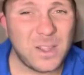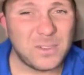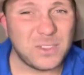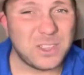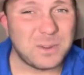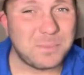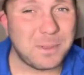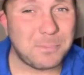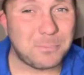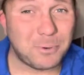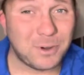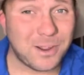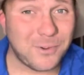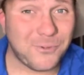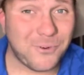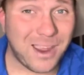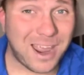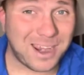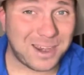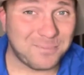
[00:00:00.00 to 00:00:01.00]
you'd be pretty
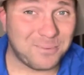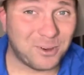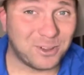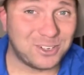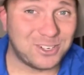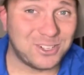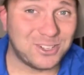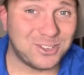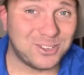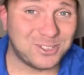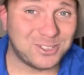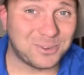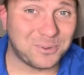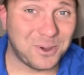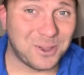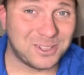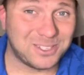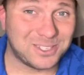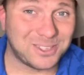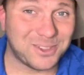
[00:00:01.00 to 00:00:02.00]
frowned upon to use the
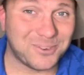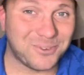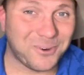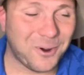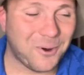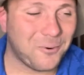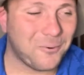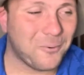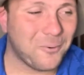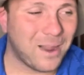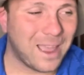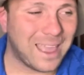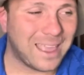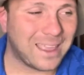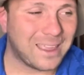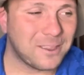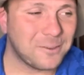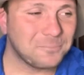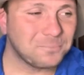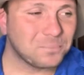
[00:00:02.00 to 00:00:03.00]
words in the wrong
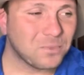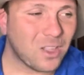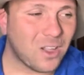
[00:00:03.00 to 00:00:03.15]
way.